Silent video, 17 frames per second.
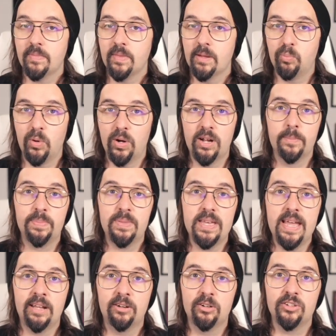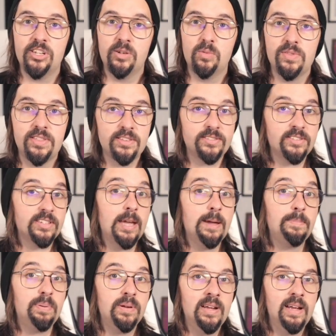Bring up the energy with the
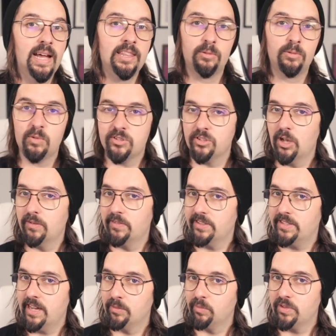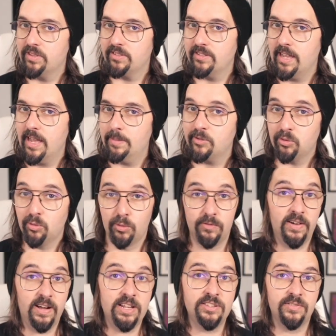skip and then resolve it down with steps or
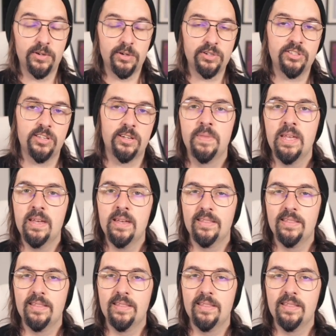vice versa.